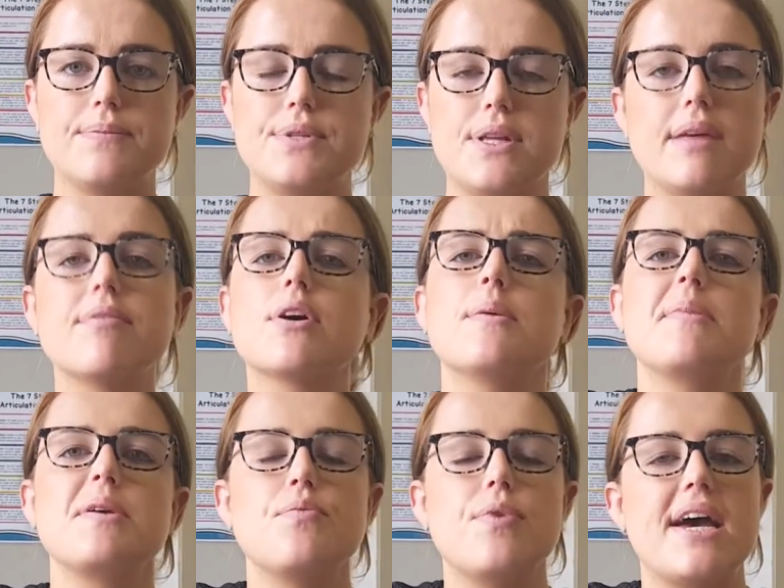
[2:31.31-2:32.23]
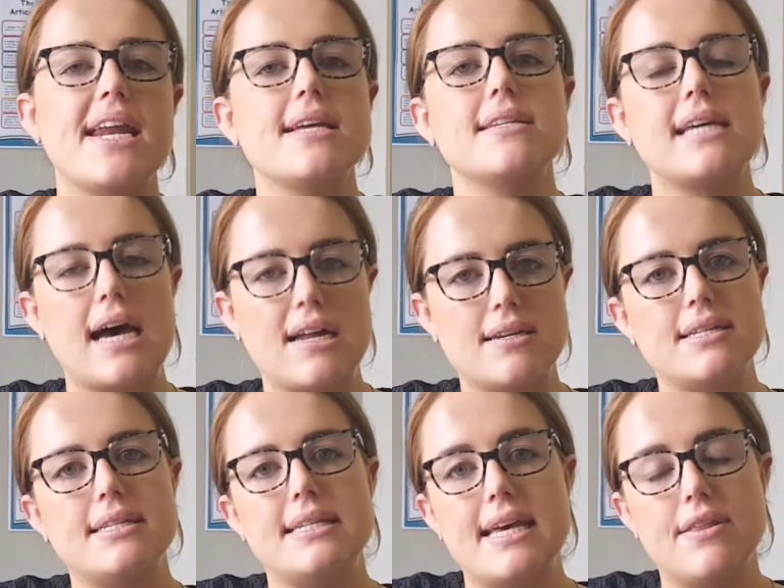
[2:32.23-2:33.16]
So they've got to be ready to
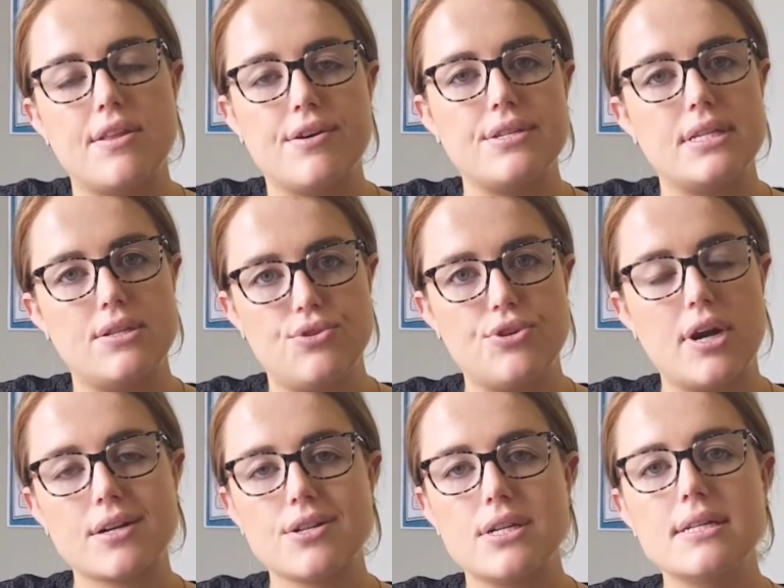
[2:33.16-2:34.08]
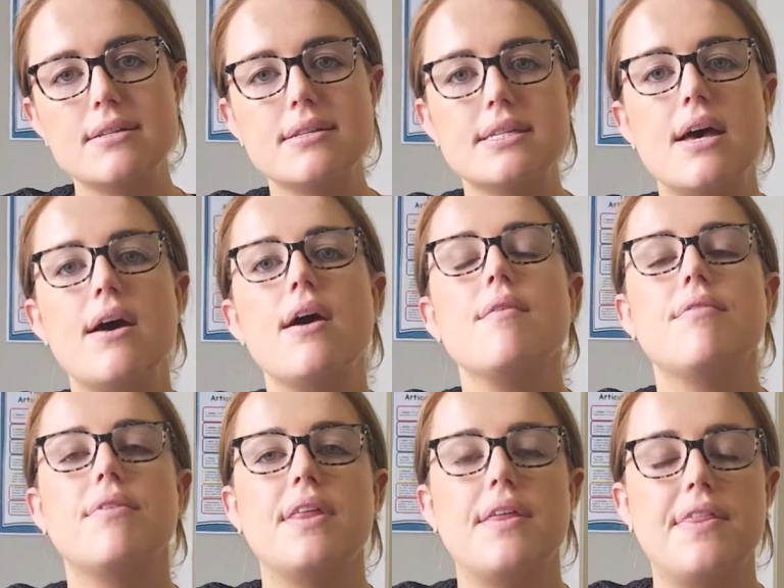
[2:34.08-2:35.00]
understand those instructions
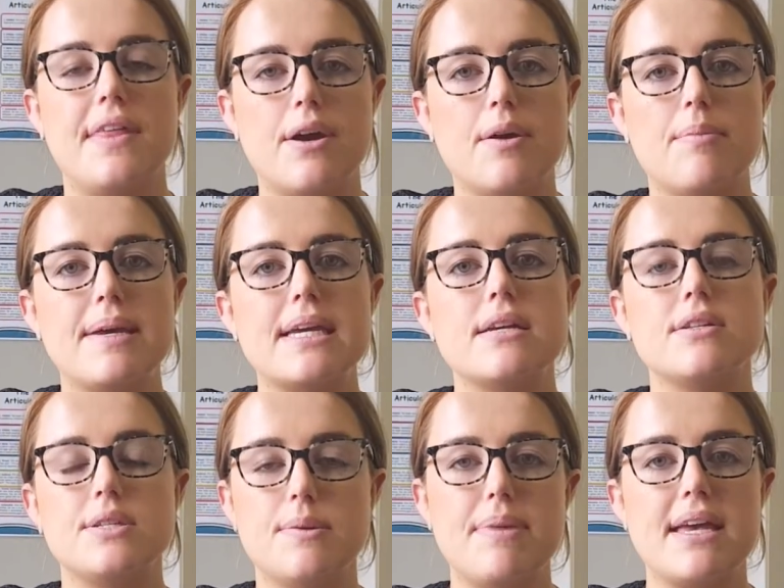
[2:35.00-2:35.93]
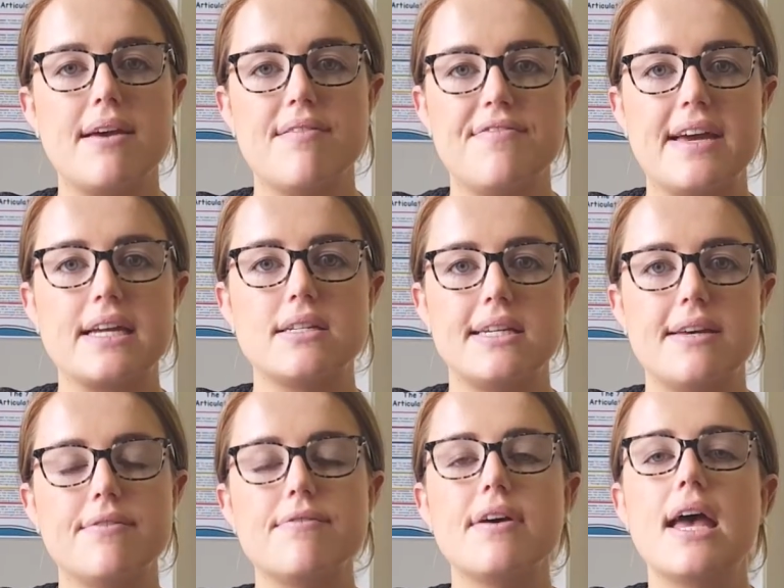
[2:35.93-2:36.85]
for the therapy to be
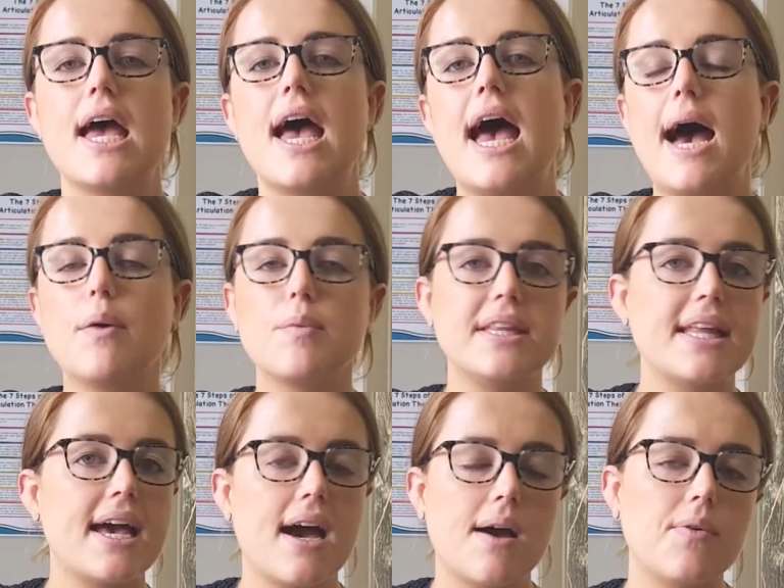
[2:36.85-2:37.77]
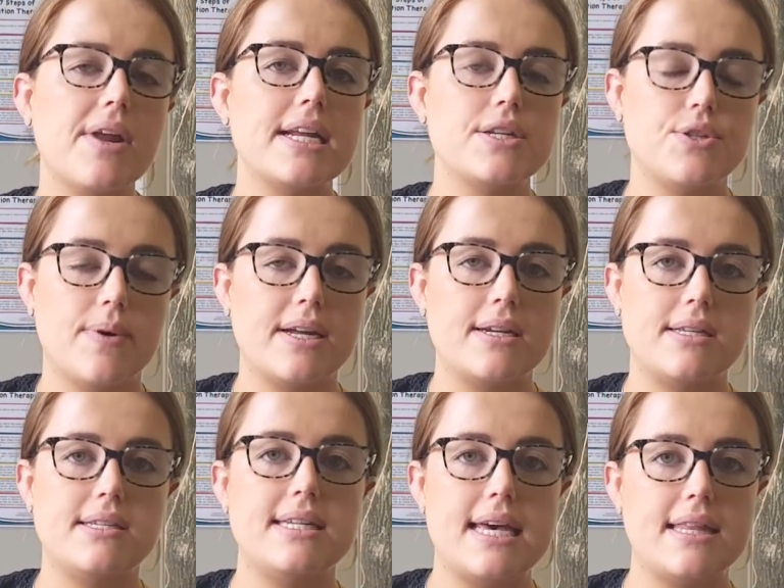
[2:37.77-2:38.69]
effective. And when they are ready to
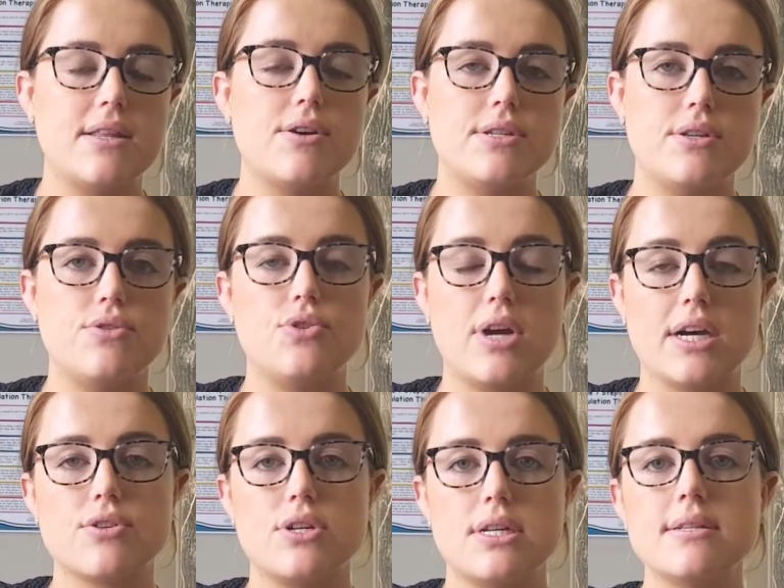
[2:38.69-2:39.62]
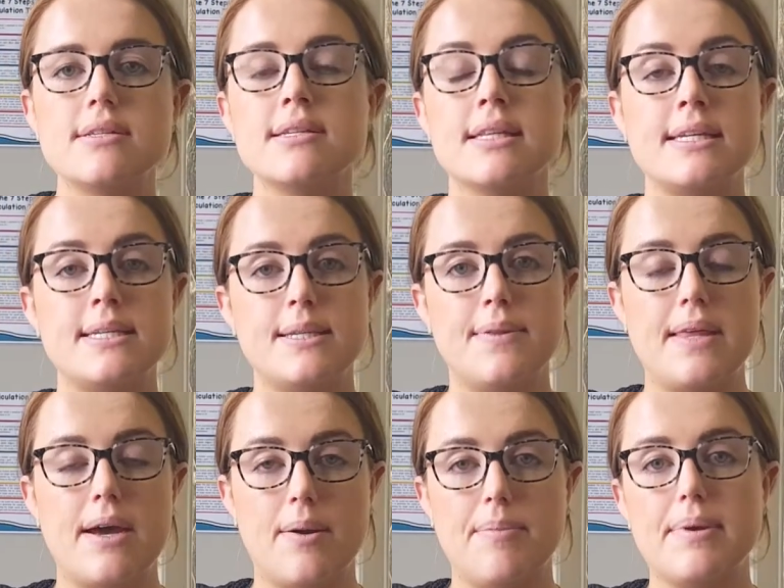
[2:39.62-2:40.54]
understand those instructions, lisp
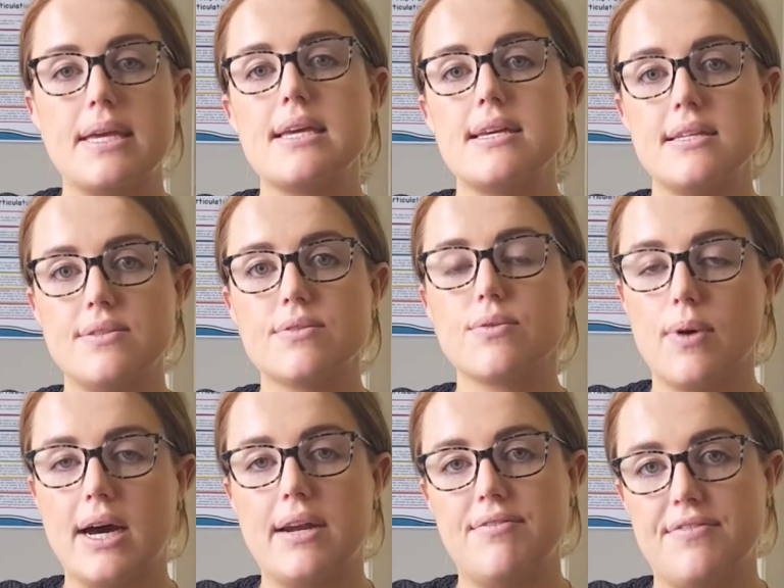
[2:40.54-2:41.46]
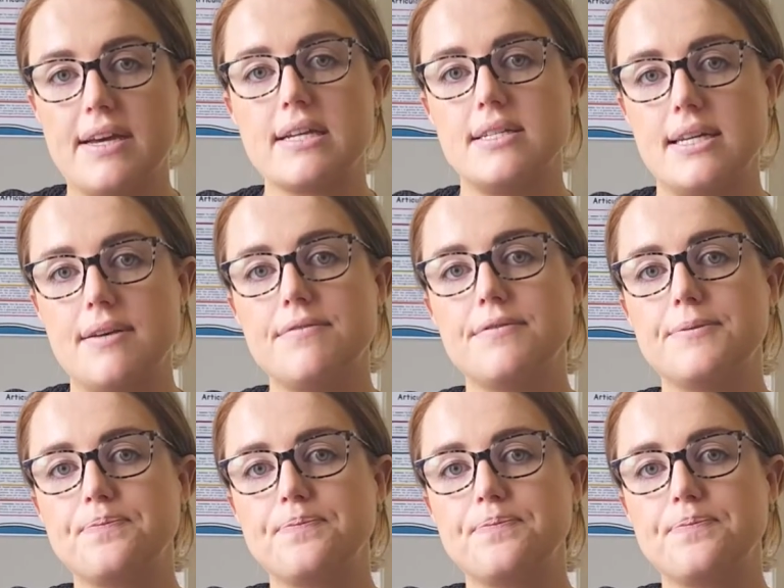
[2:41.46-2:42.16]
therapy is quite effective.